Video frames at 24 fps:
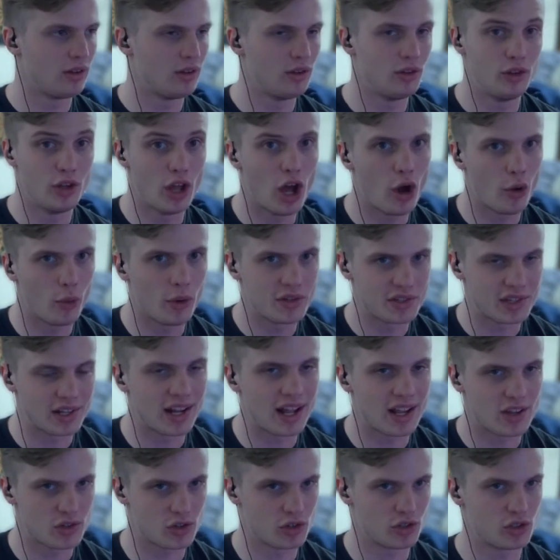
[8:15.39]
No is an
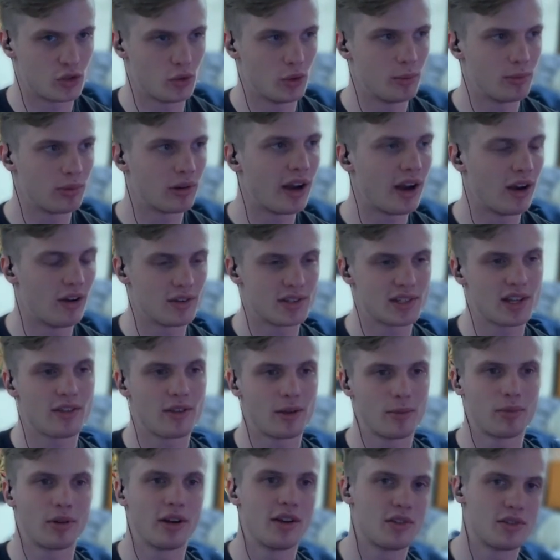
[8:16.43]
answer to a prayer. It's not
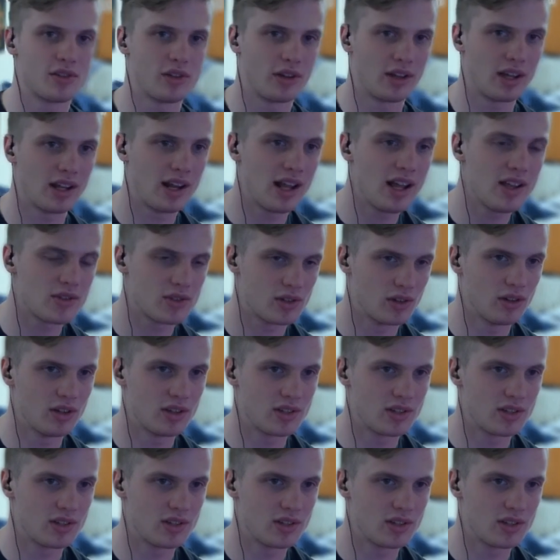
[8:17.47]
that prayers don't get answered.